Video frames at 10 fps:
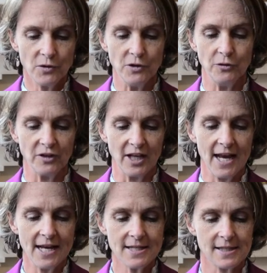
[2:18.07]
using
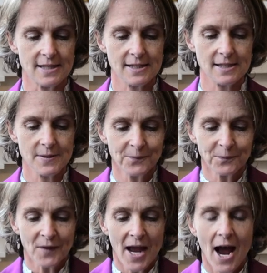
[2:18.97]
ACES.
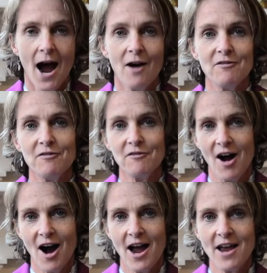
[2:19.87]

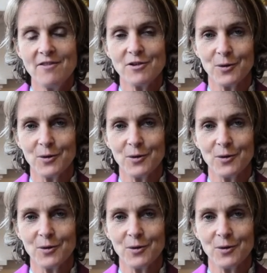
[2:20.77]
Five